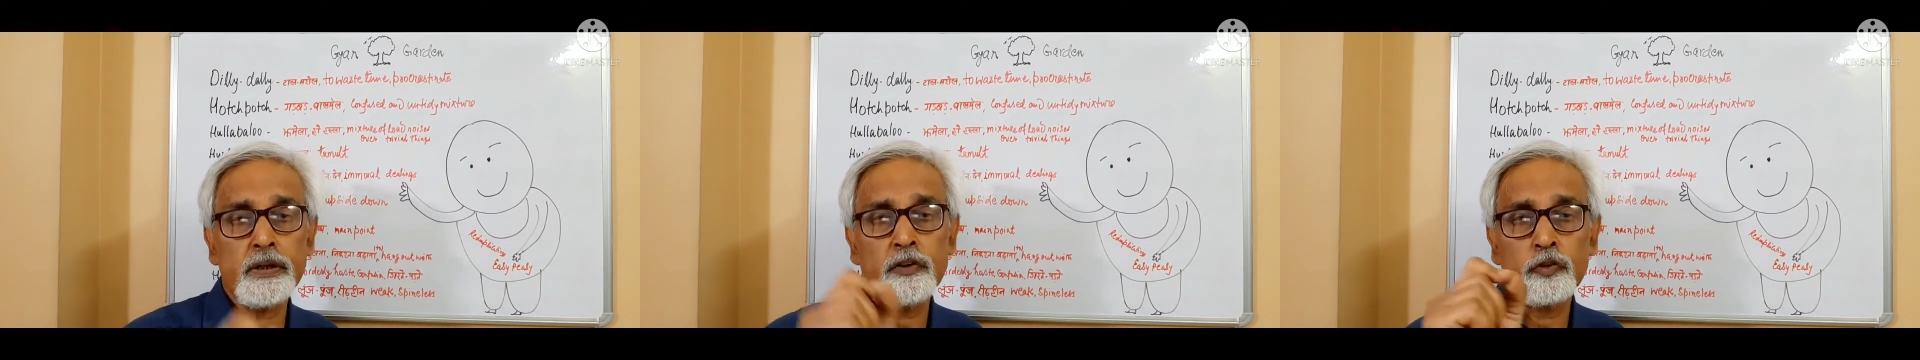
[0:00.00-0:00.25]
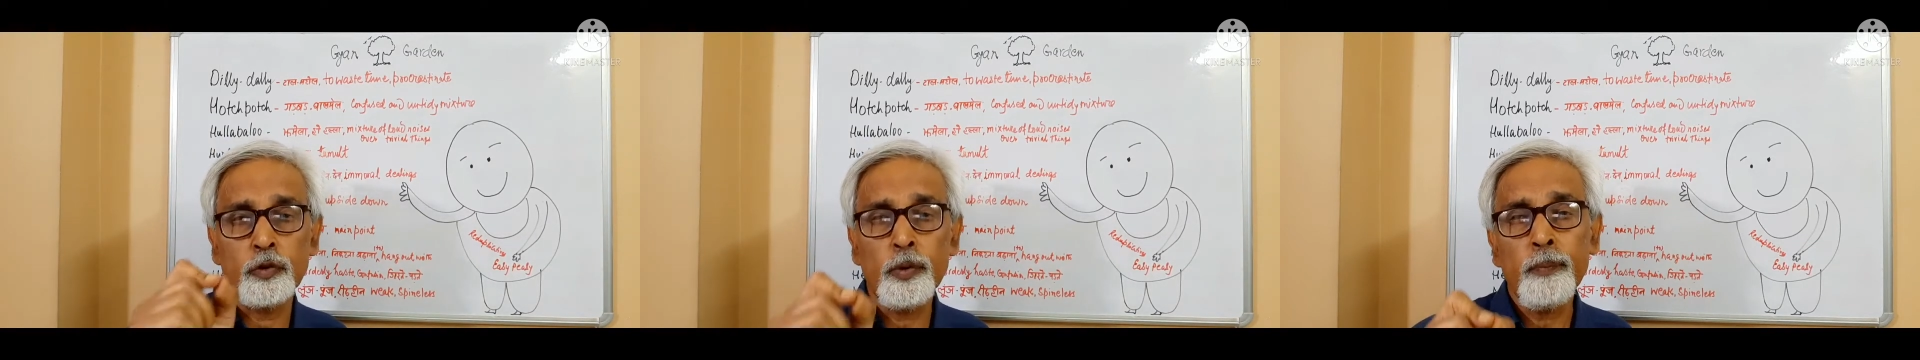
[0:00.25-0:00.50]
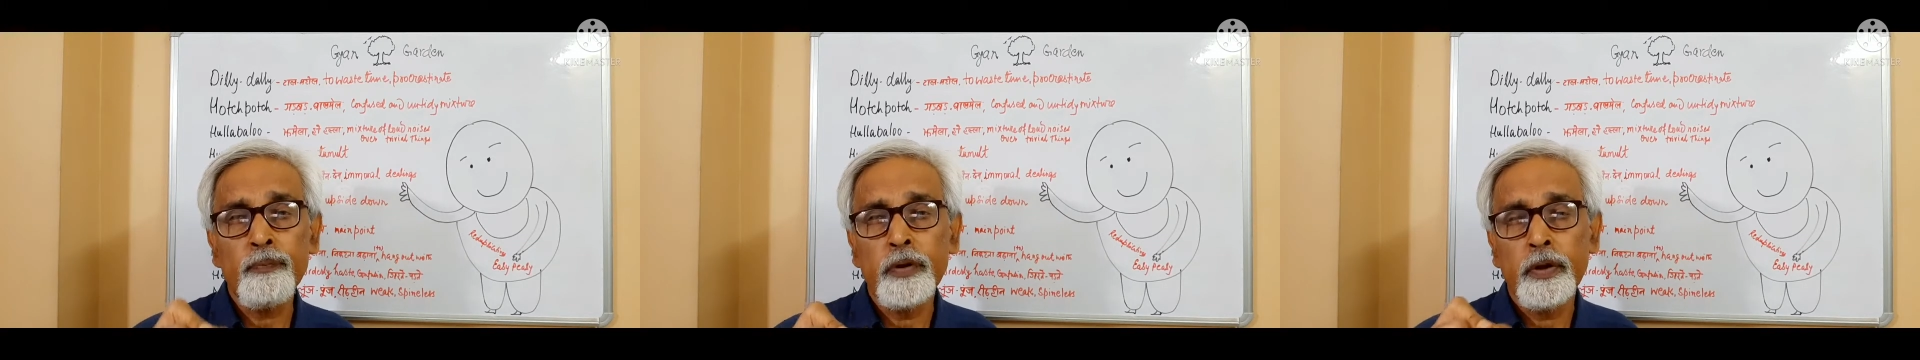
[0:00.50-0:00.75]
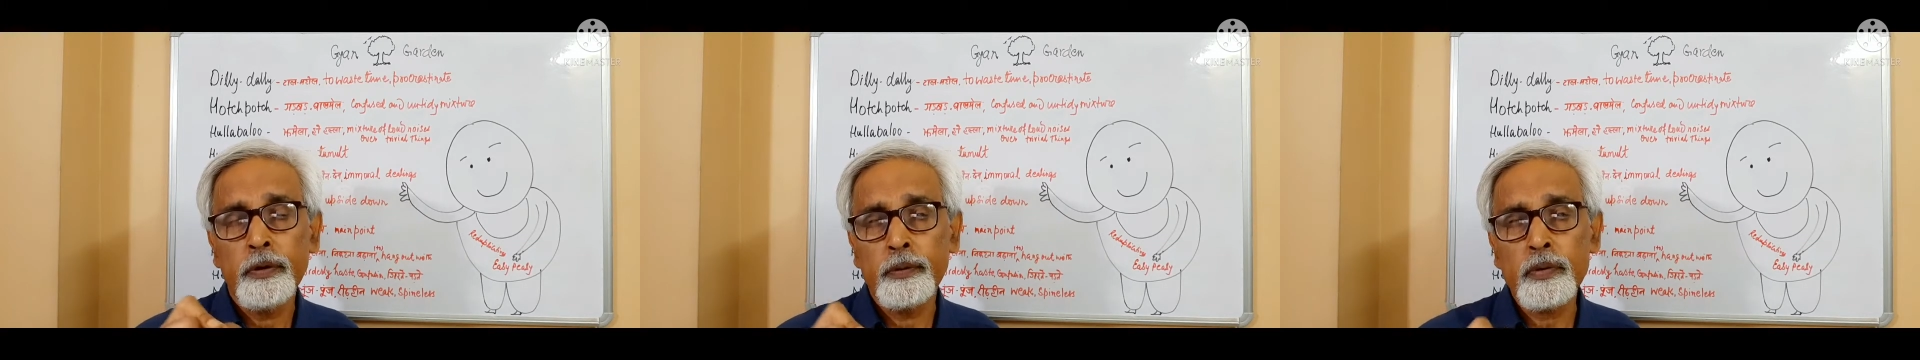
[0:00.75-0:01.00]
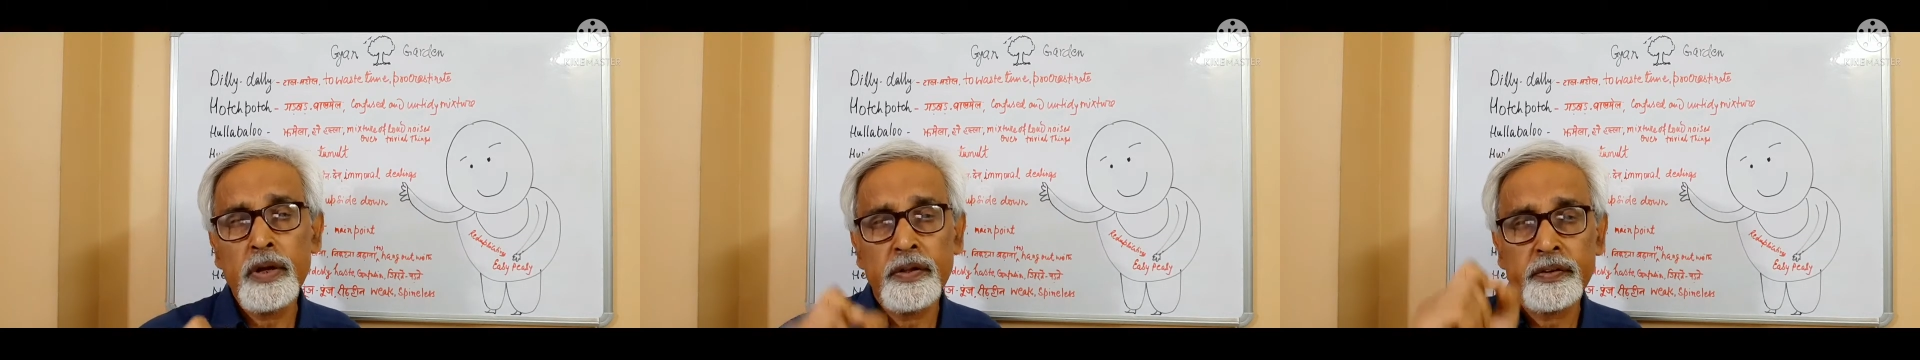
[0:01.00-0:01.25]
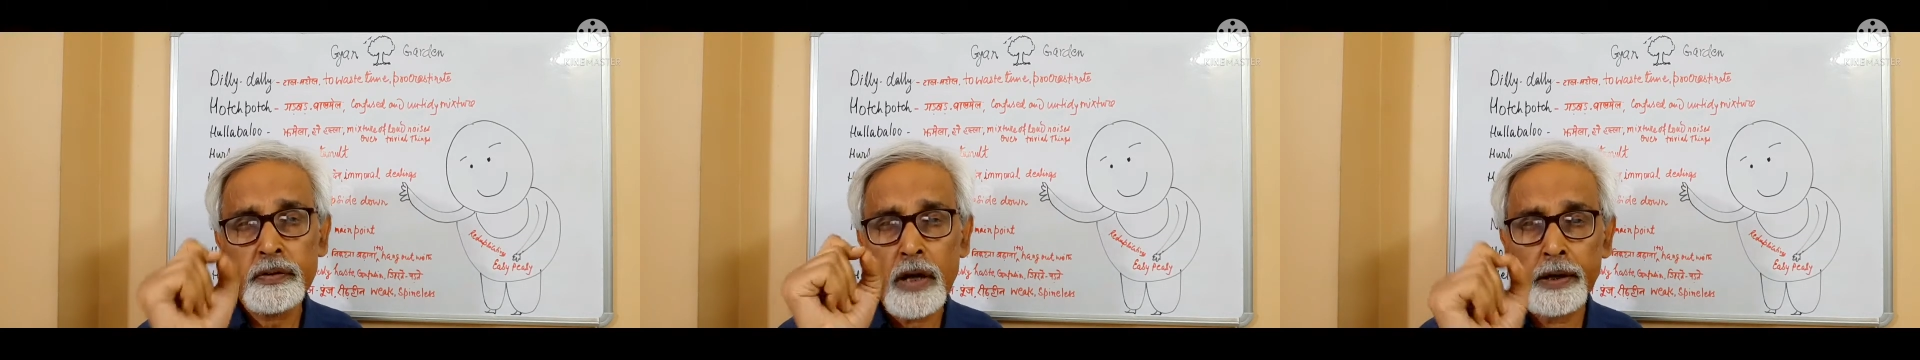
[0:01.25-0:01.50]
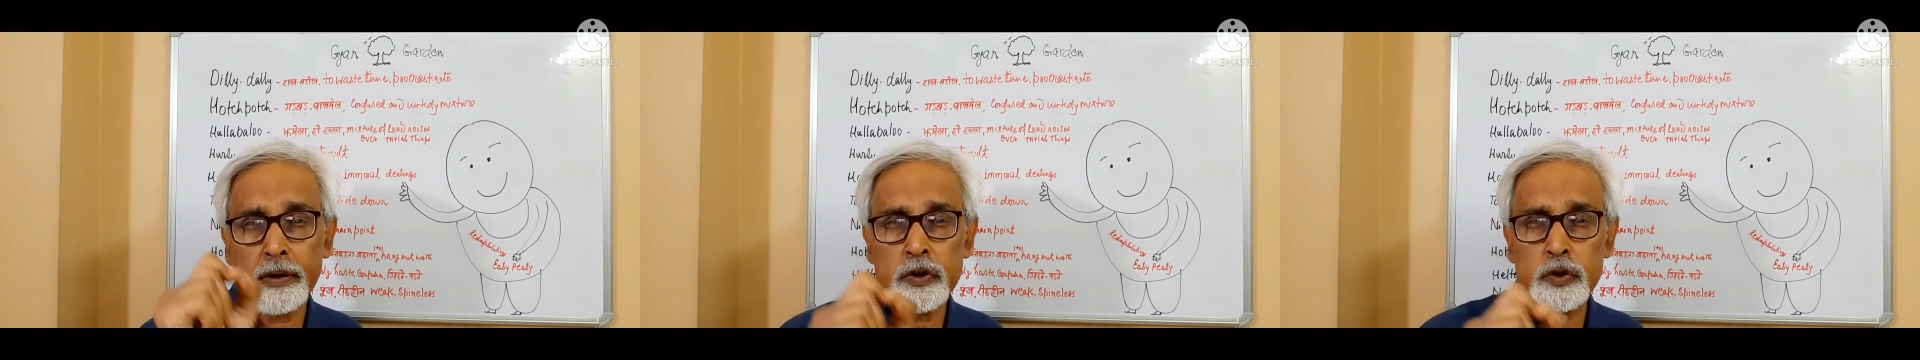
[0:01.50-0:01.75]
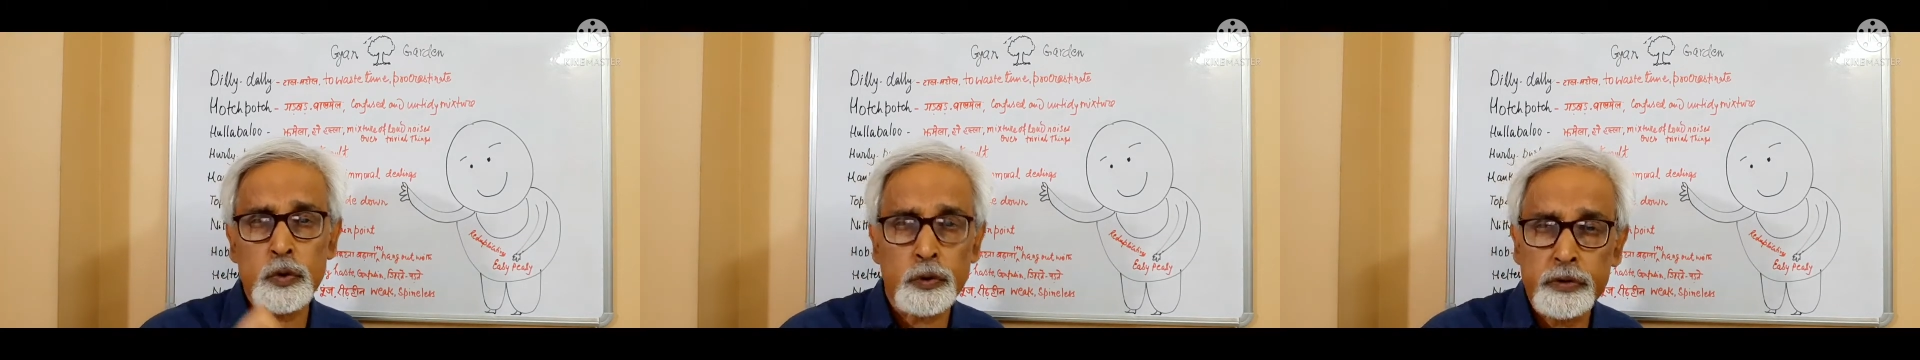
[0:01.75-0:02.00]
also, a stark
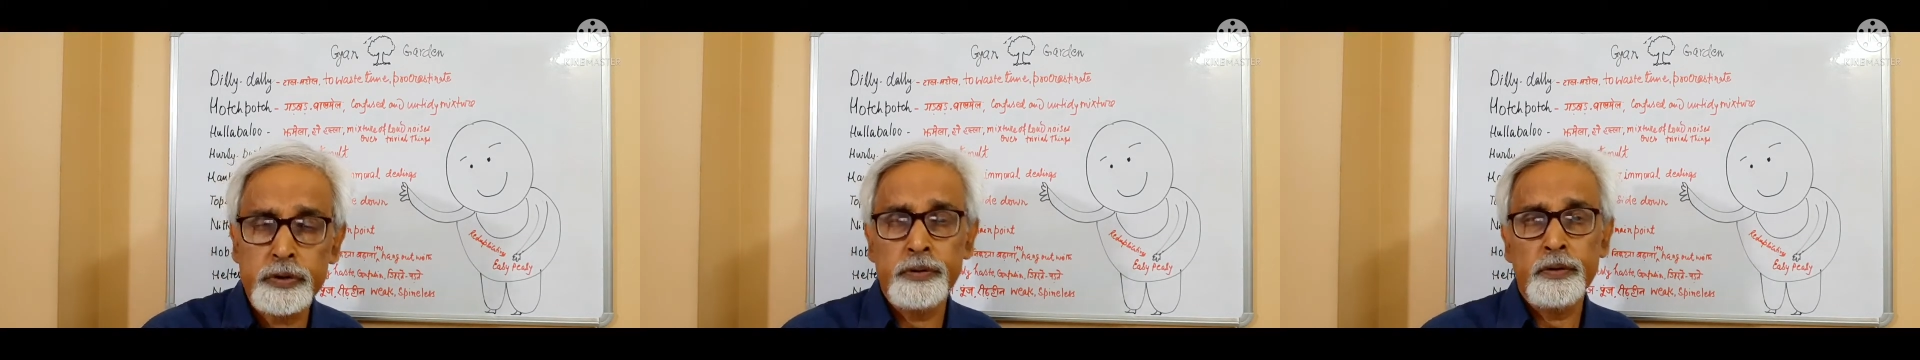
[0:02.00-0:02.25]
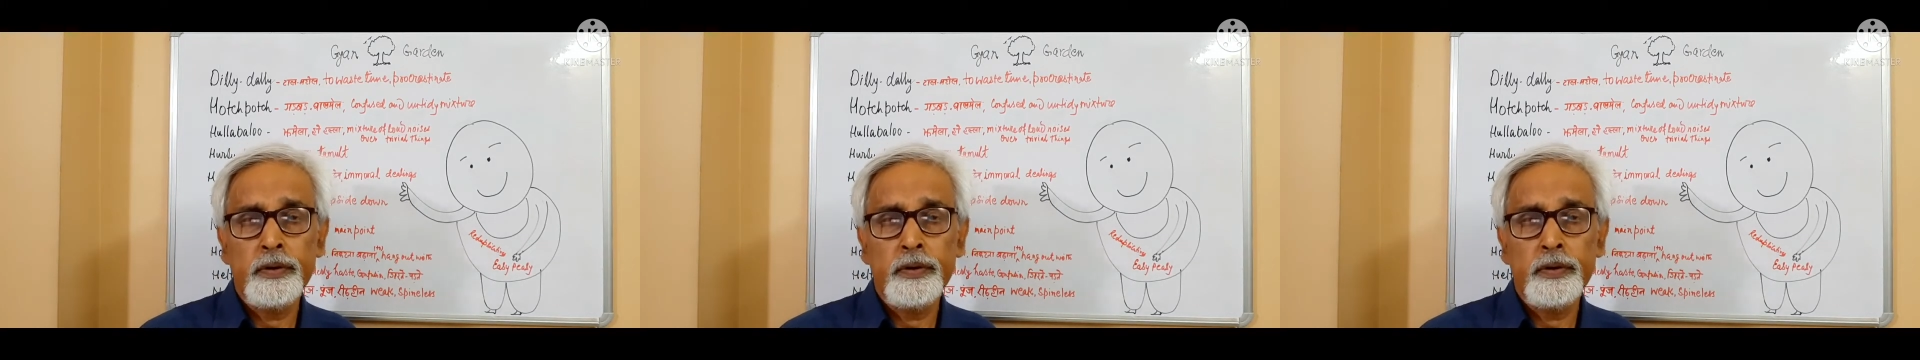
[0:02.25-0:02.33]
truth,